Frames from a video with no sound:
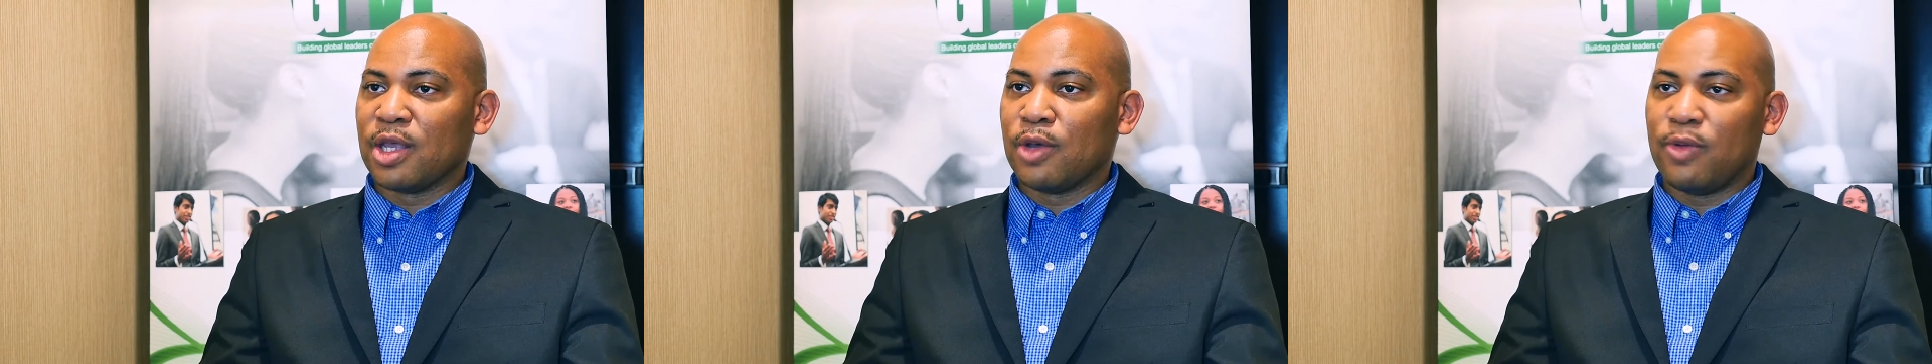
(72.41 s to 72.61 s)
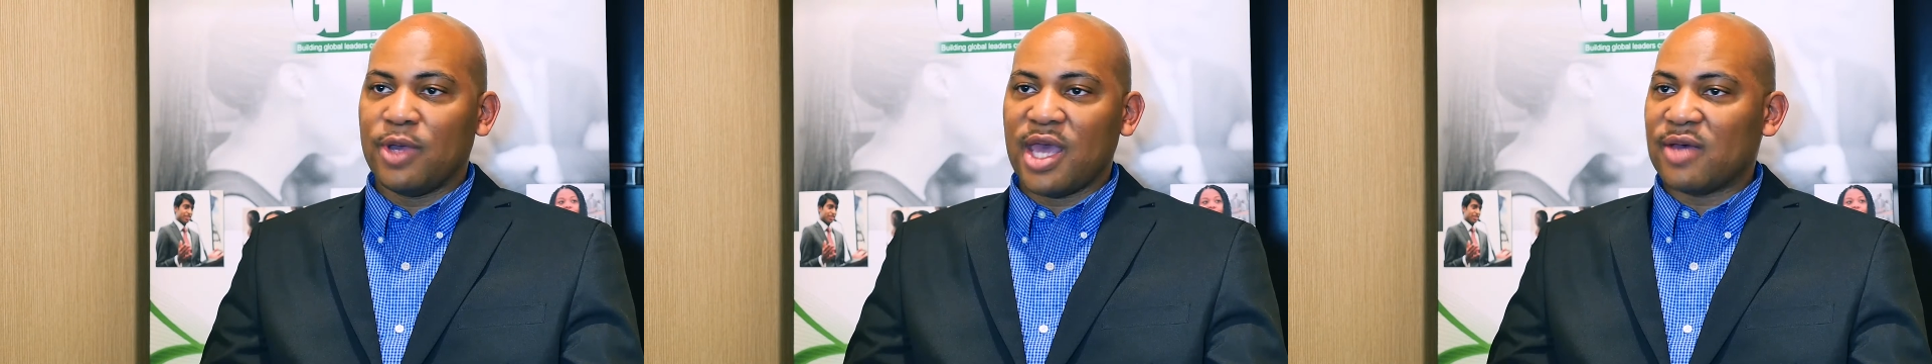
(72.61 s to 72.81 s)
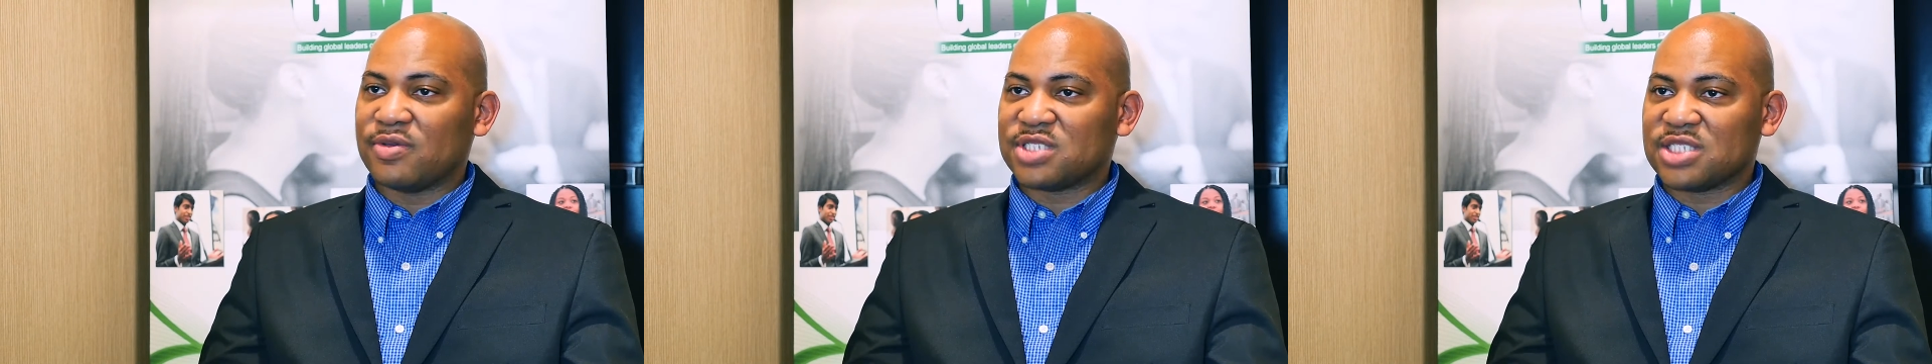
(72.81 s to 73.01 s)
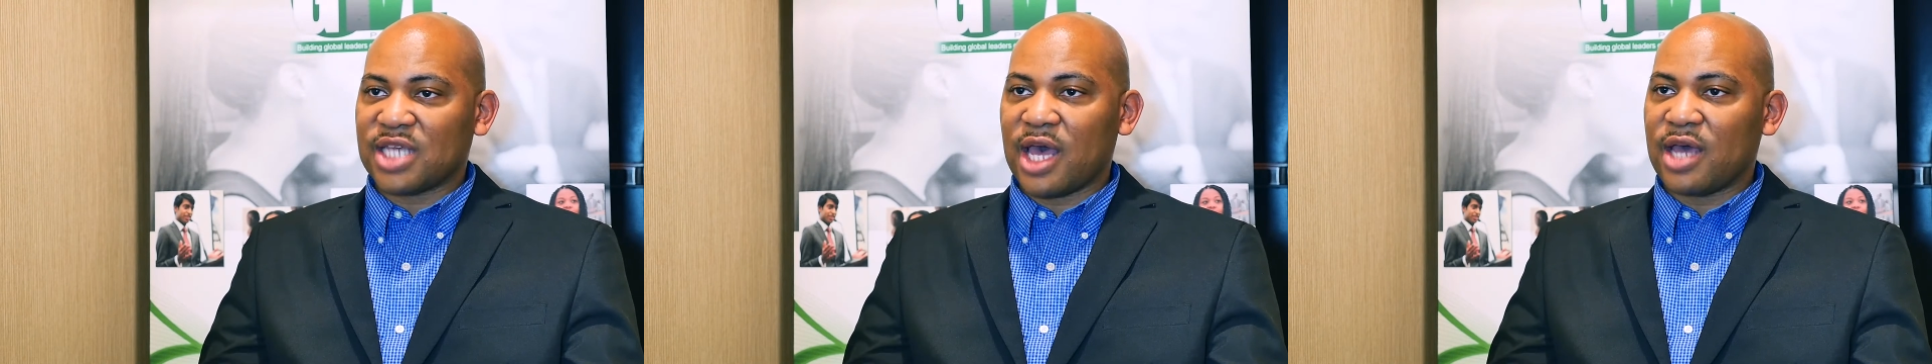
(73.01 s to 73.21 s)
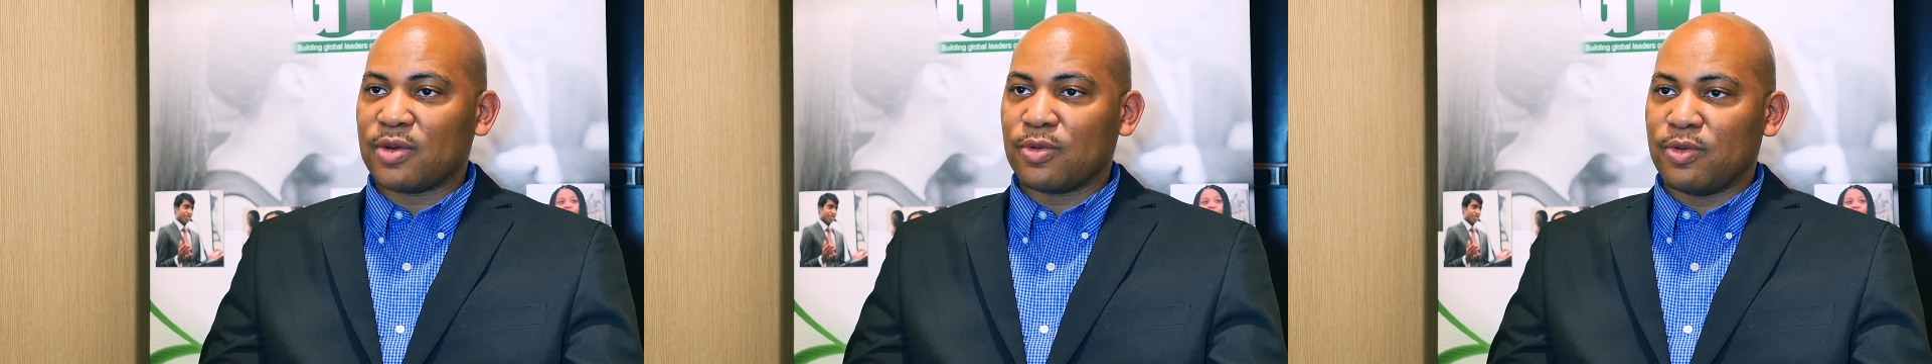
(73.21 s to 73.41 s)
We have
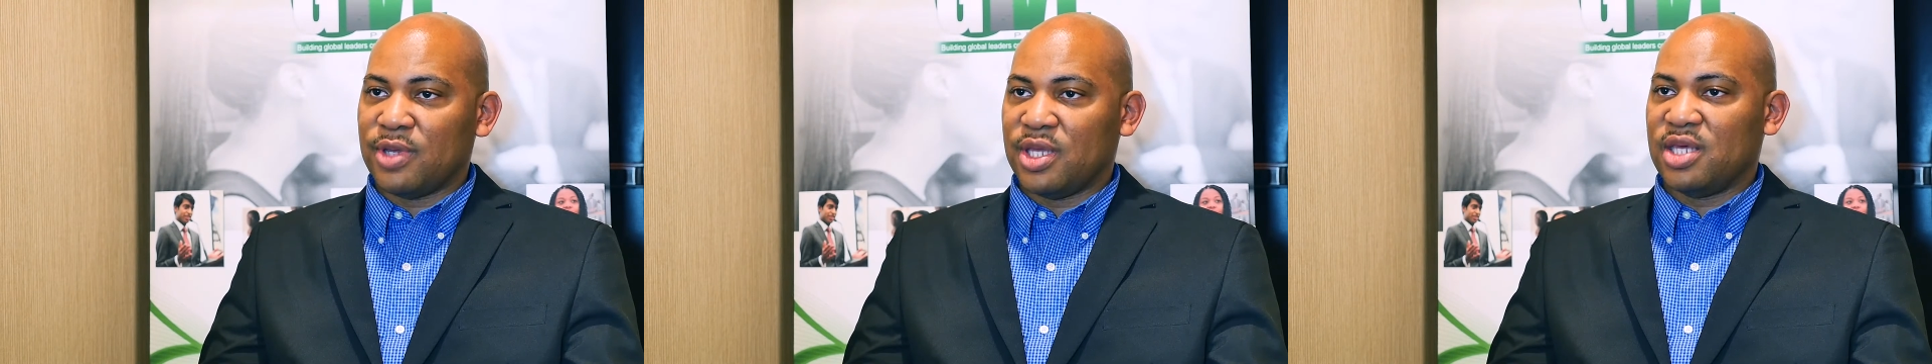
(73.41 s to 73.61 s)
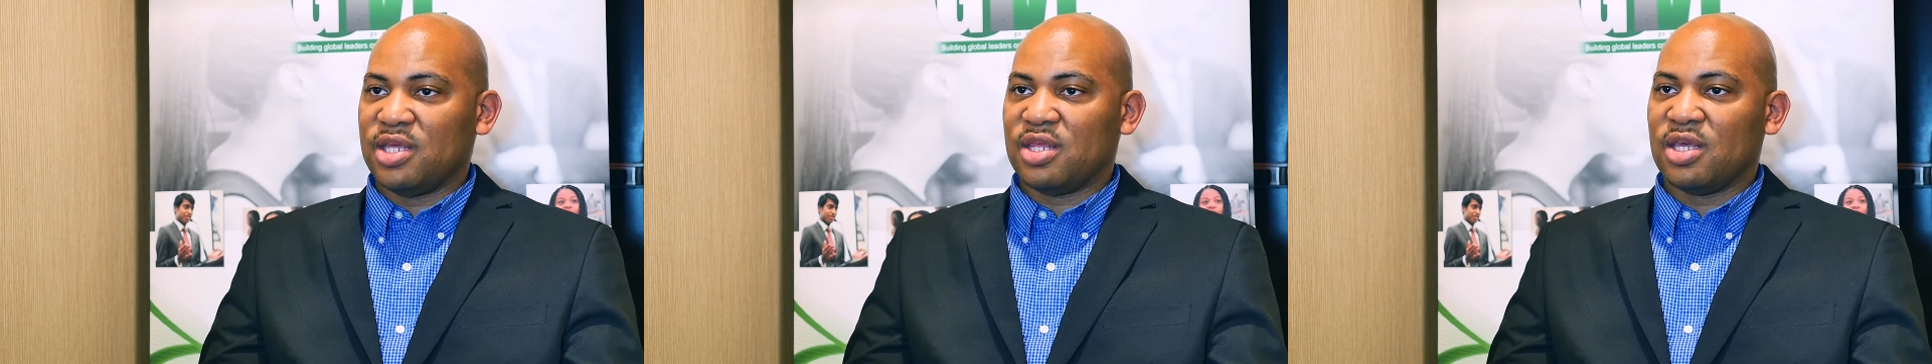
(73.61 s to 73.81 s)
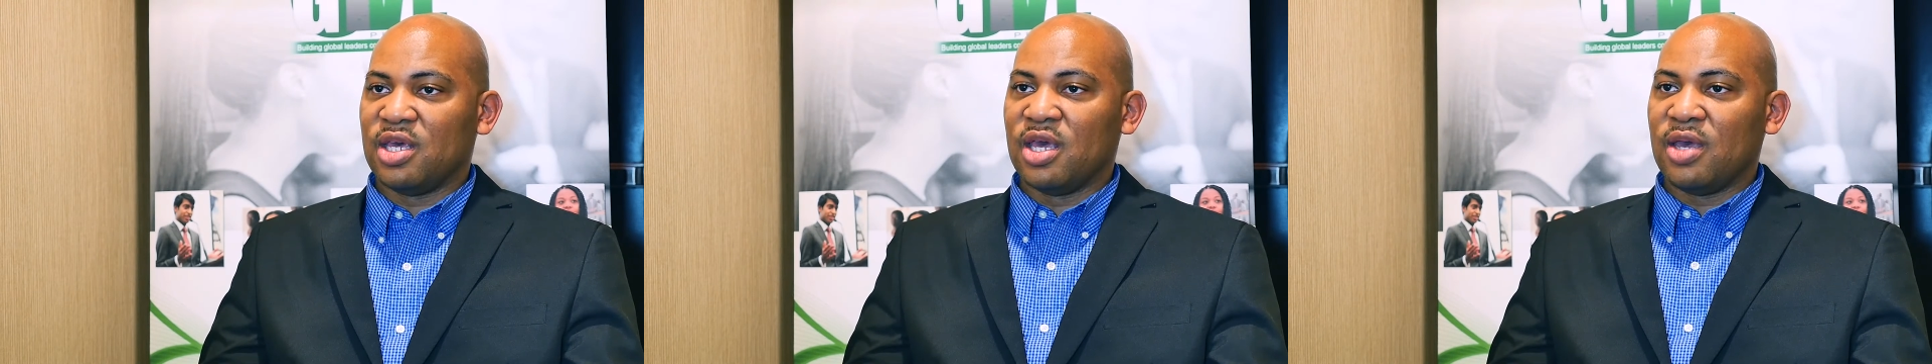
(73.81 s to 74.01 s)
sat with